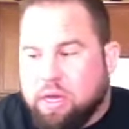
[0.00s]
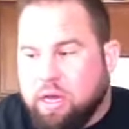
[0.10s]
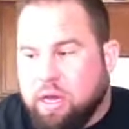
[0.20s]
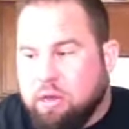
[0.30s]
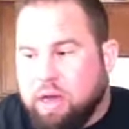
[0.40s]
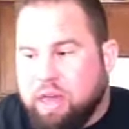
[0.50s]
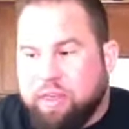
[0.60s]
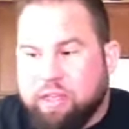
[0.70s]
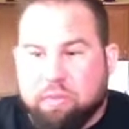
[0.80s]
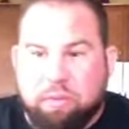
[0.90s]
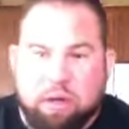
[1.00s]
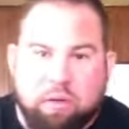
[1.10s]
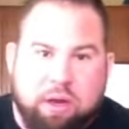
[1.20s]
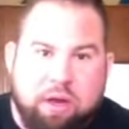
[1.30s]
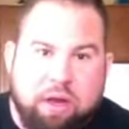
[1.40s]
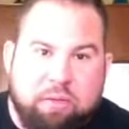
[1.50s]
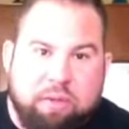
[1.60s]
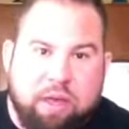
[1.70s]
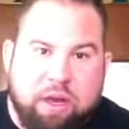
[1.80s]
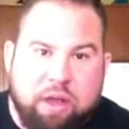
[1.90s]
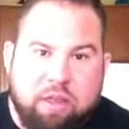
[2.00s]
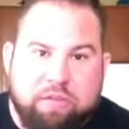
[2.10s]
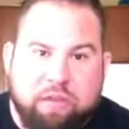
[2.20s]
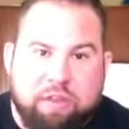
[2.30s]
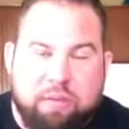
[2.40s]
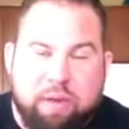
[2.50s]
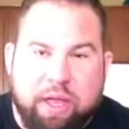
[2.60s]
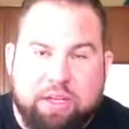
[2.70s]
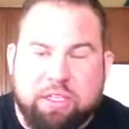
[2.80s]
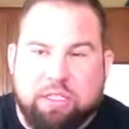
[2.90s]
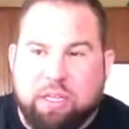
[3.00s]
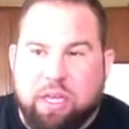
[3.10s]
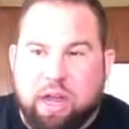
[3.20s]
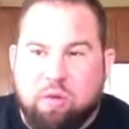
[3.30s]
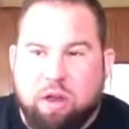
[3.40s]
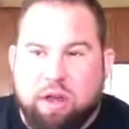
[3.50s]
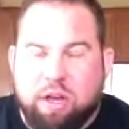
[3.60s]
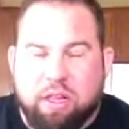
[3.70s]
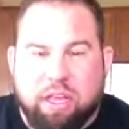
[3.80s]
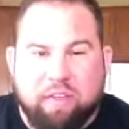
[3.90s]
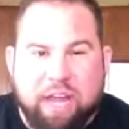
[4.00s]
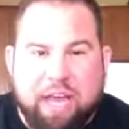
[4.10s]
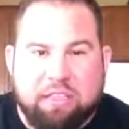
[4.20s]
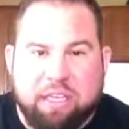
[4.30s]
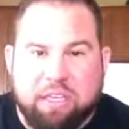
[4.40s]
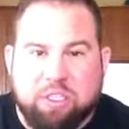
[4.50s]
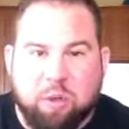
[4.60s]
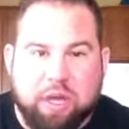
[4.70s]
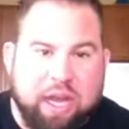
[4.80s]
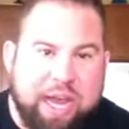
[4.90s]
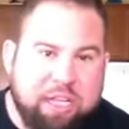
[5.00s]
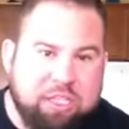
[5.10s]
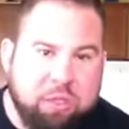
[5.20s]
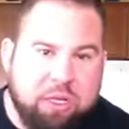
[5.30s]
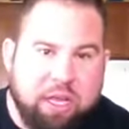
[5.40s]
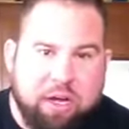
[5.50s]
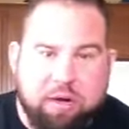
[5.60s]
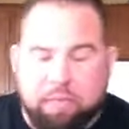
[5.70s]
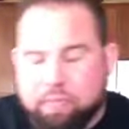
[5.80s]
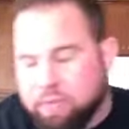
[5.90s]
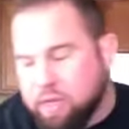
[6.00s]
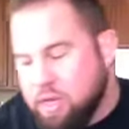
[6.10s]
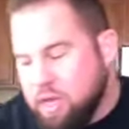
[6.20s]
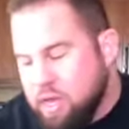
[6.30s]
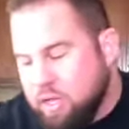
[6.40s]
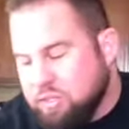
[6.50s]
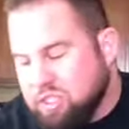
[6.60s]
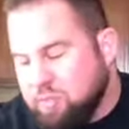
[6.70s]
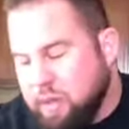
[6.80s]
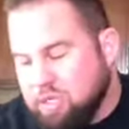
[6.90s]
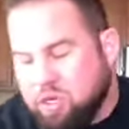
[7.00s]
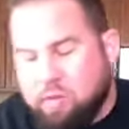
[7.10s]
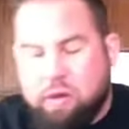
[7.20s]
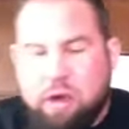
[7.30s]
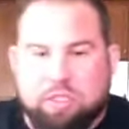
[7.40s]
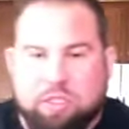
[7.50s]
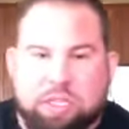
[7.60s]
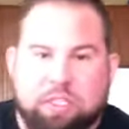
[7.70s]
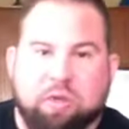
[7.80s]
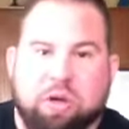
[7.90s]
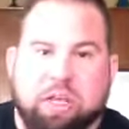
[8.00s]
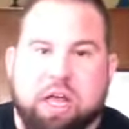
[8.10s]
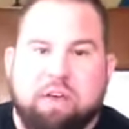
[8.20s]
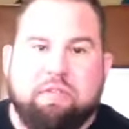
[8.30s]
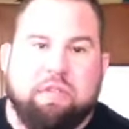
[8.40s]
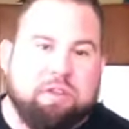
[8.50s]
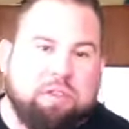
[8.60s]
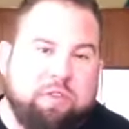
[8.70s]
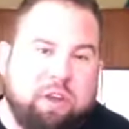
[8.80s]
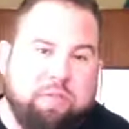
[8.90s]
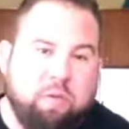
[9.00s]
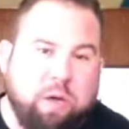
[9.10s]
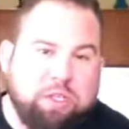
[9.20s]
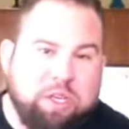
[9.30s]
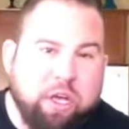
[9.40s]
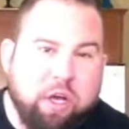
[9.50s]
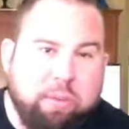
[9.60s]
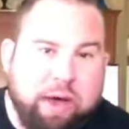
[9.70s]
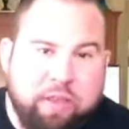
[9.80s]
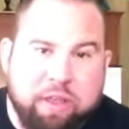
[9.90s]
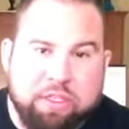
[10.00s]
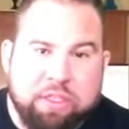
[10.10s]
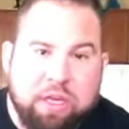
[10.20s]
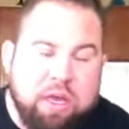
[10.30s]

I think the book would end up being another 50 pages, and I wanted to leave it as is so I could add to it later. So specialty bars and 10/20 life. There's a few different ways you can go about this.